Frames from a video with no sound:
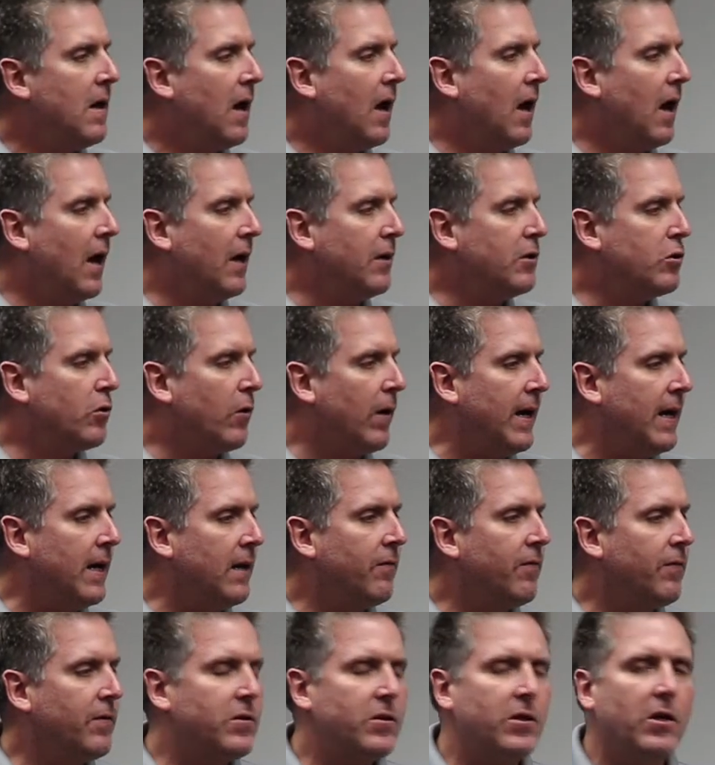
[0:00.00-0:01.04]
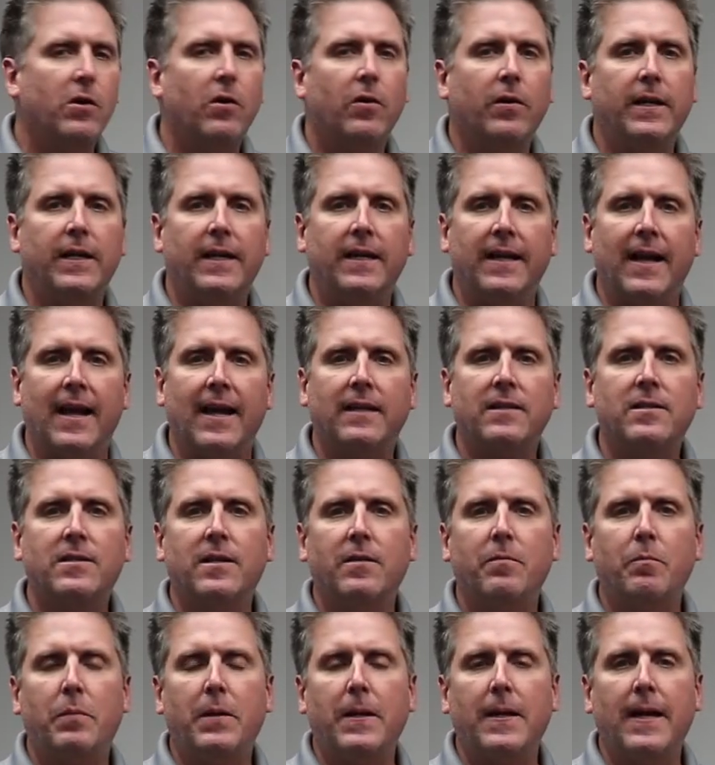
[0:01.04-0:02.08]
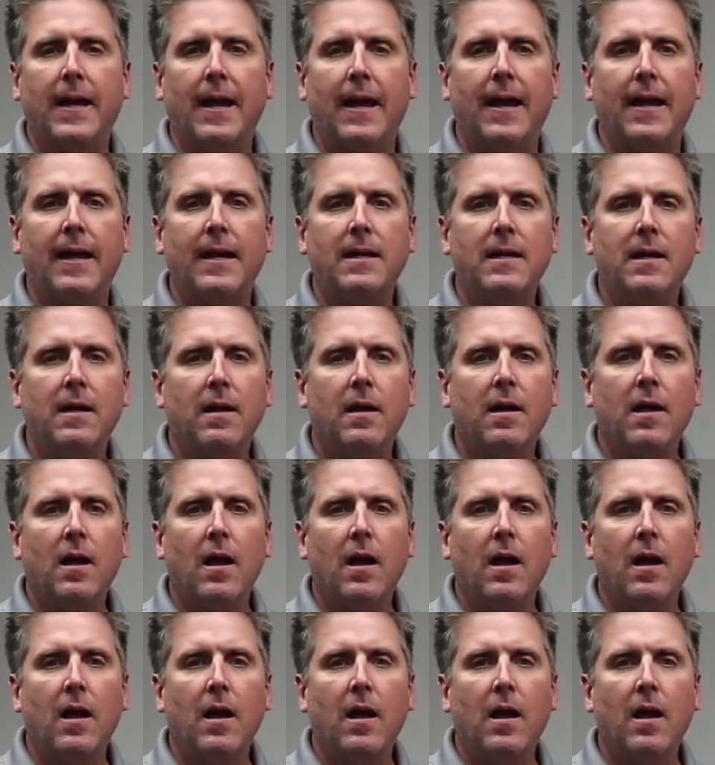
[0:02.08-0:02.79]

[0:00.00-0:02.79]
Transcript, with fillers: uh, training facility in Exton, PA.